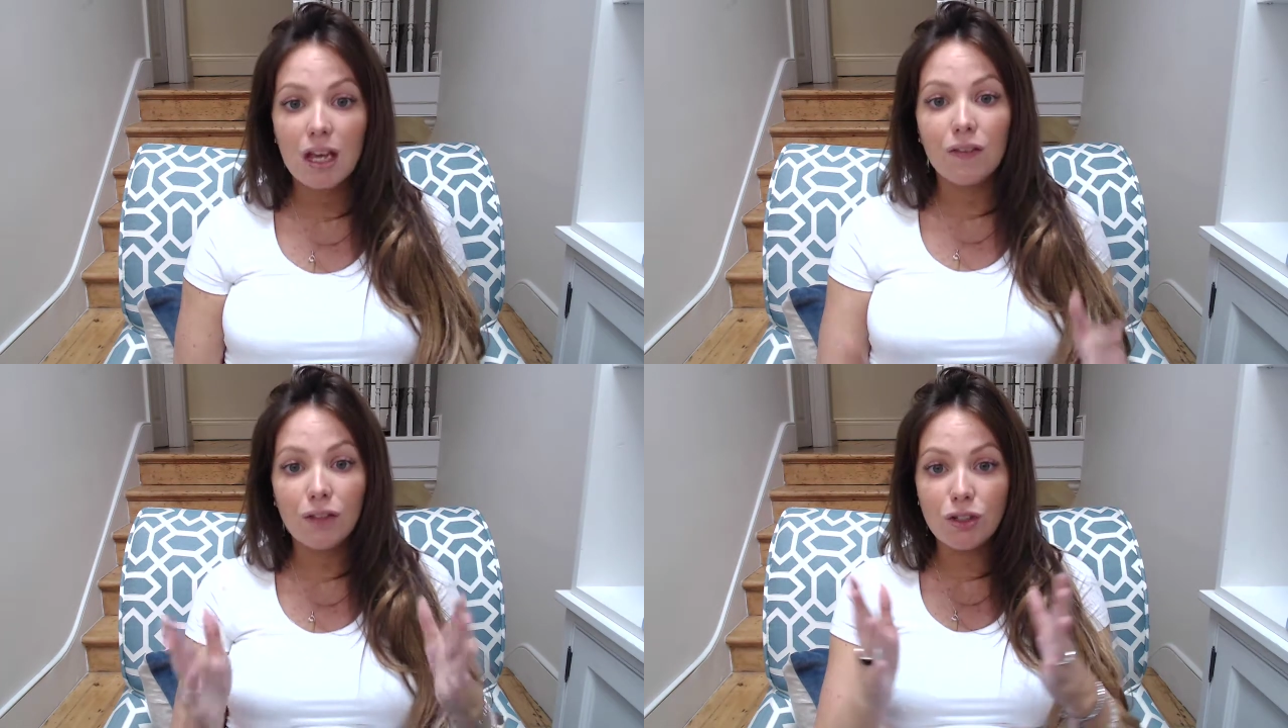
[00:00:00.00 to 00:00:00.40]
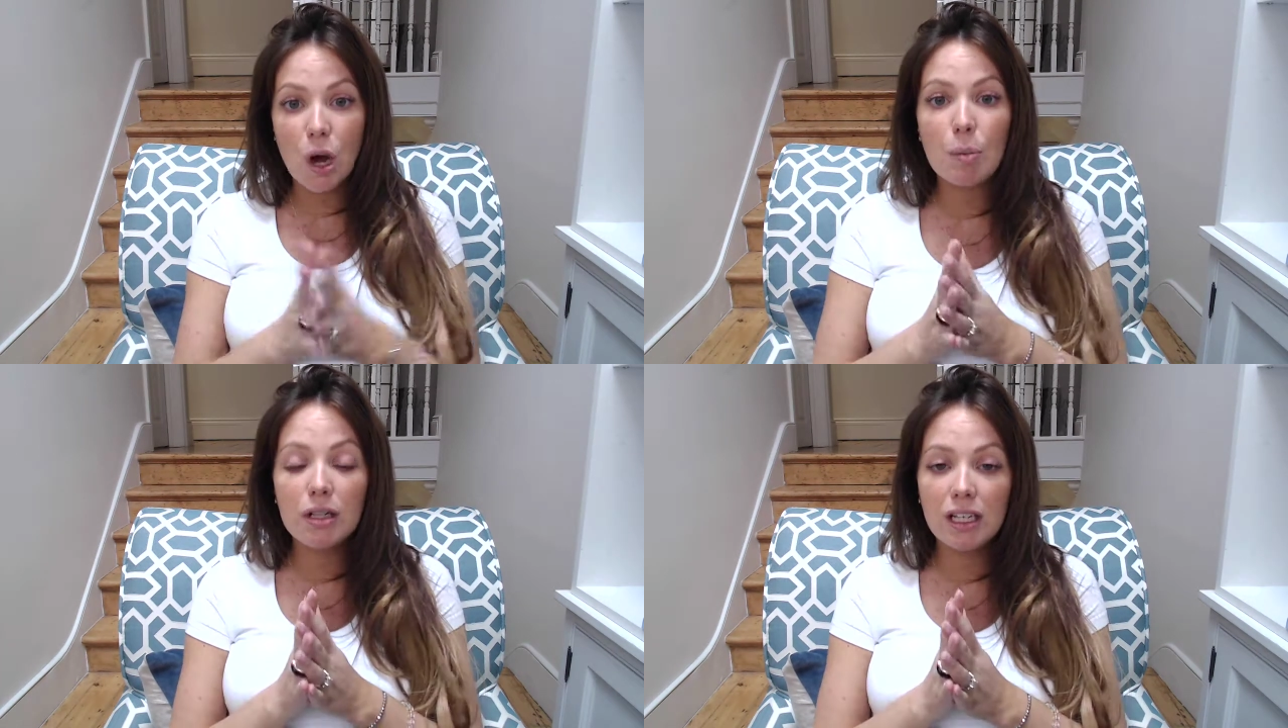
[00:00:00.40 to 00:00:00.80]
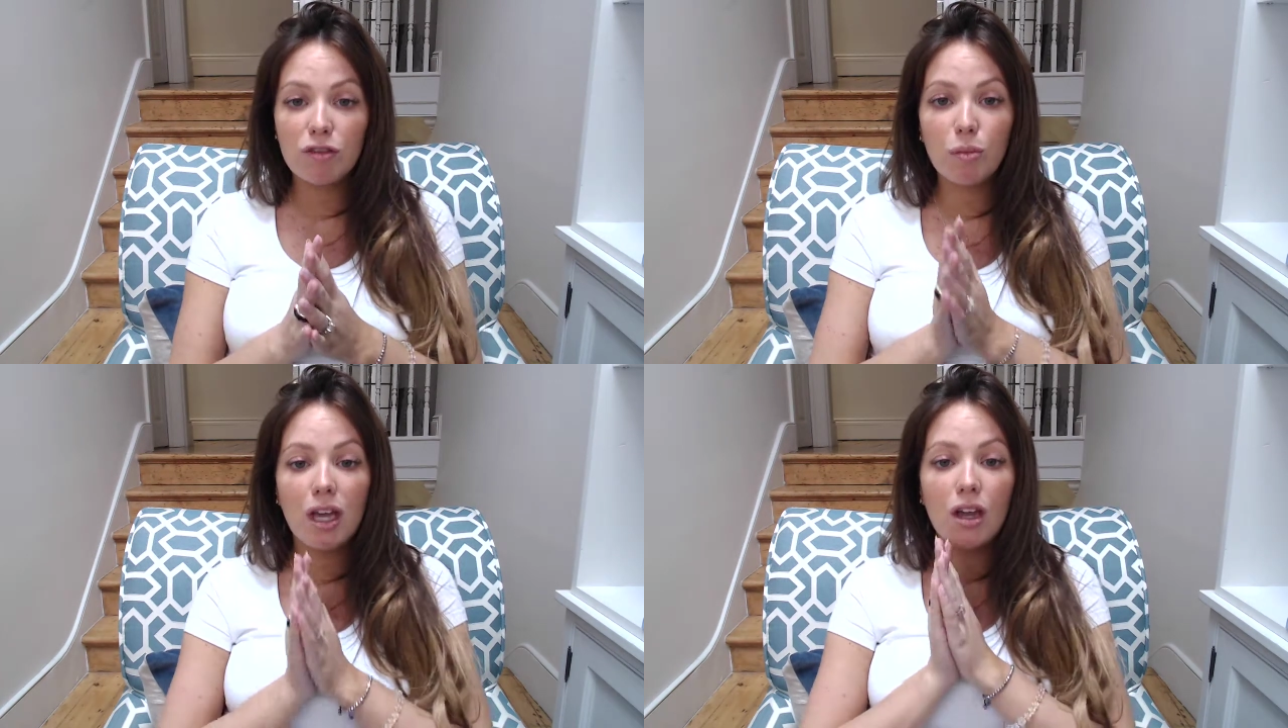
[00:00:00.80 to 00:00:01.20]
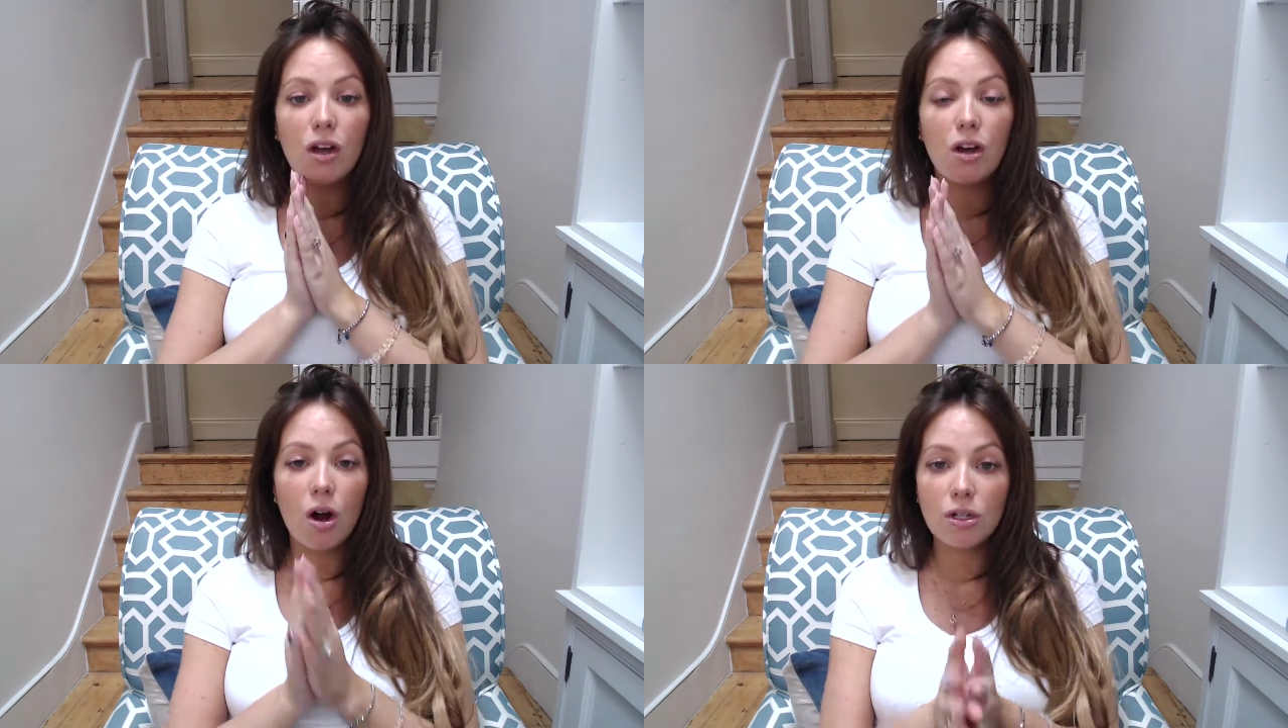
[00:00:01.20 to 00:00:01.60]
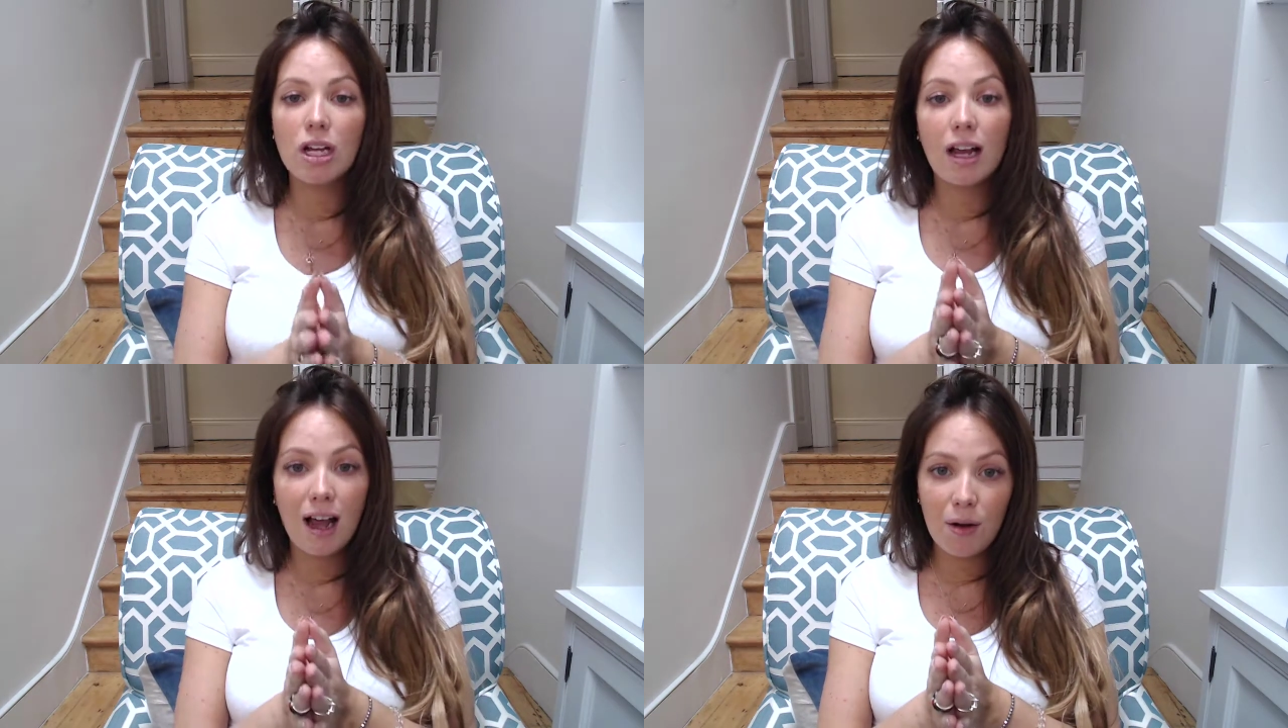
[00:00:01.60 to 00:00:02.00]
If you don't believe me, go
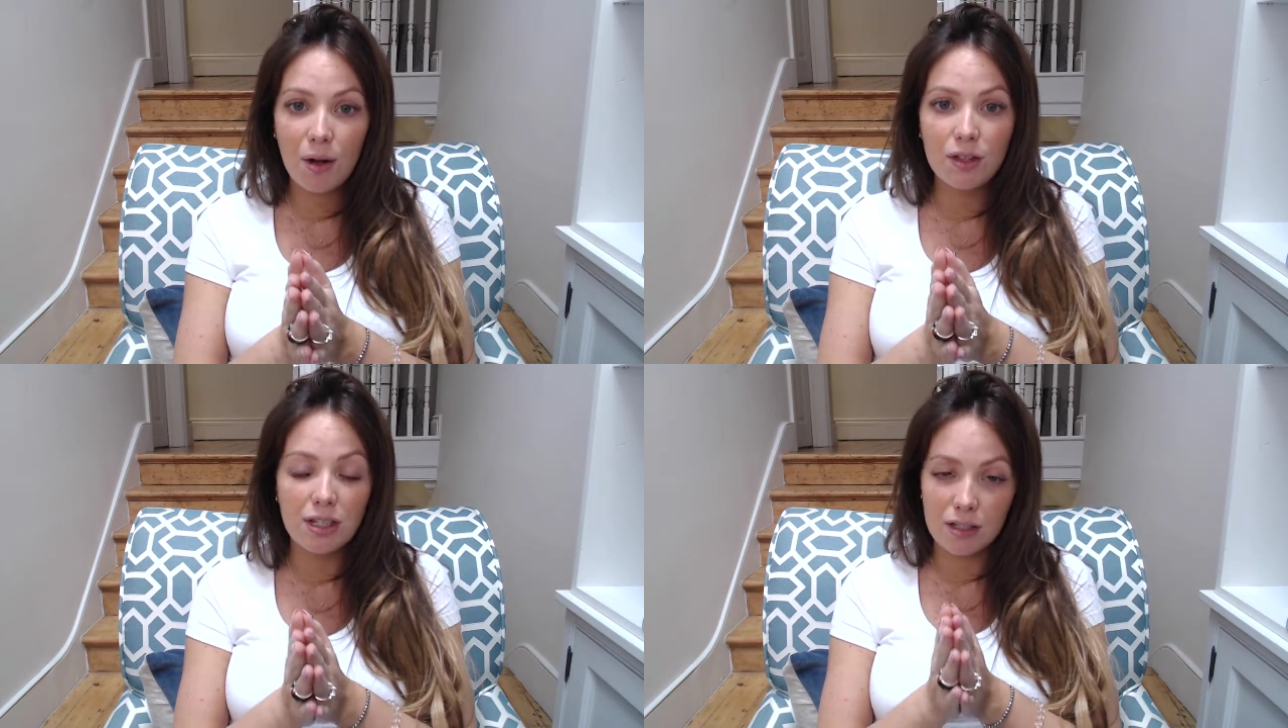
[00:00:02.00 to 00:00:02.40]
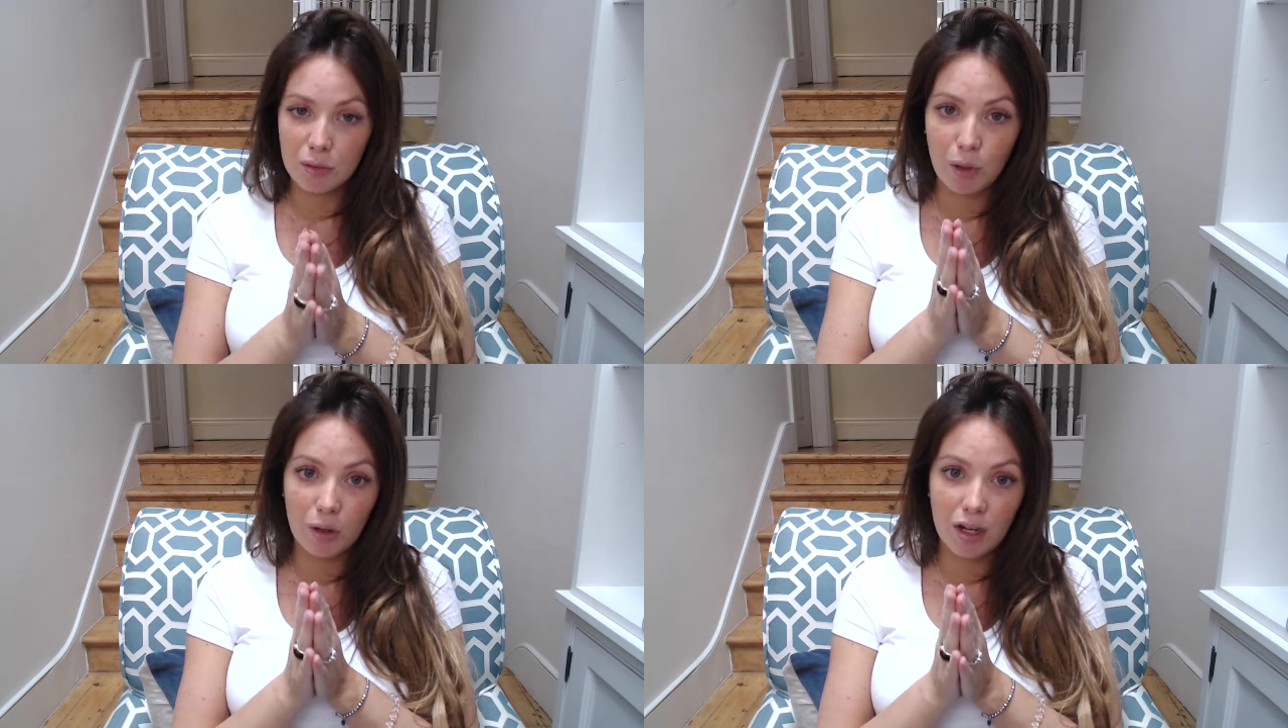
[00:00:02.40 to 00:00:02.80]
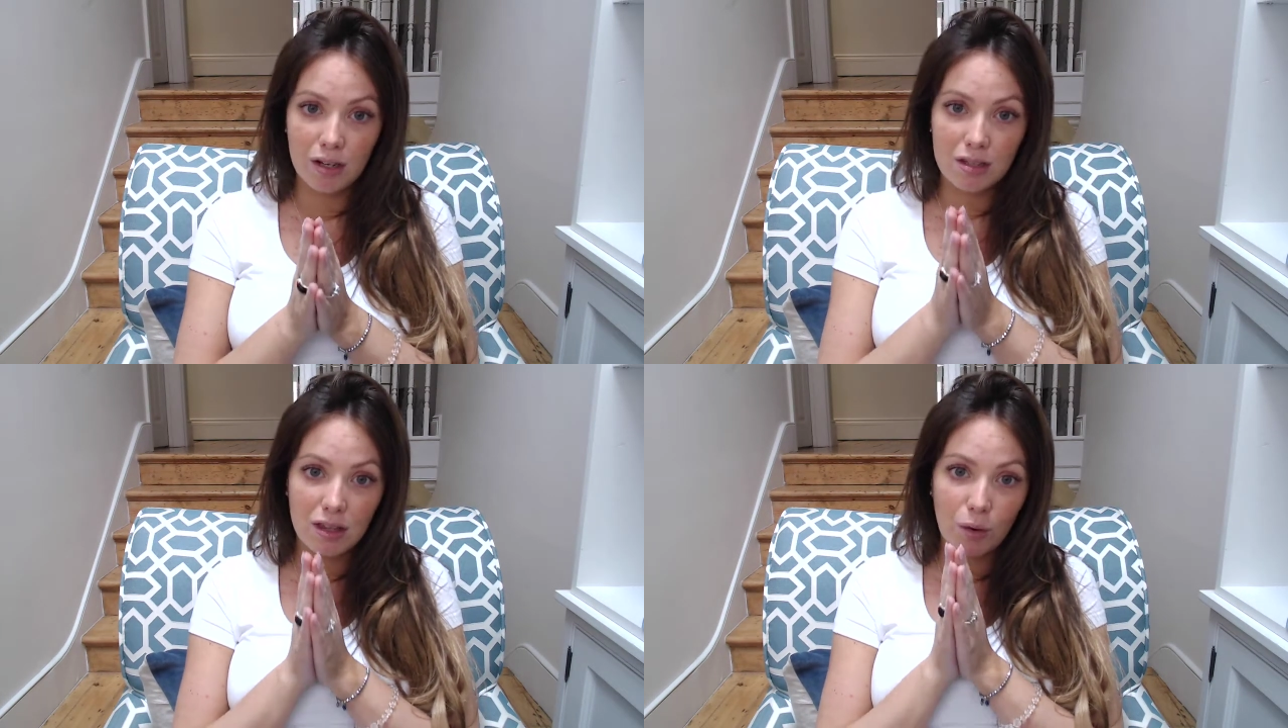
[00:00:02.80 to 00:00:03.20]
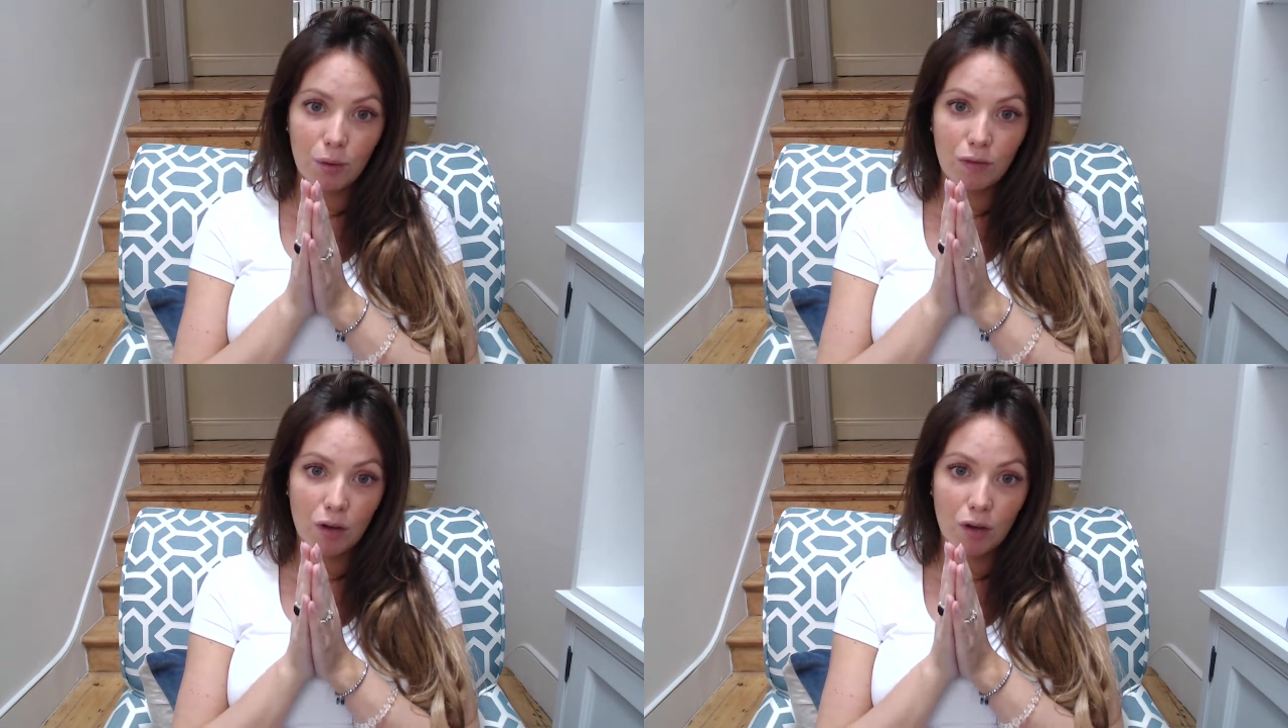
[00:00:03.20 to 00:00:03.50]
check out all the testimonials that we've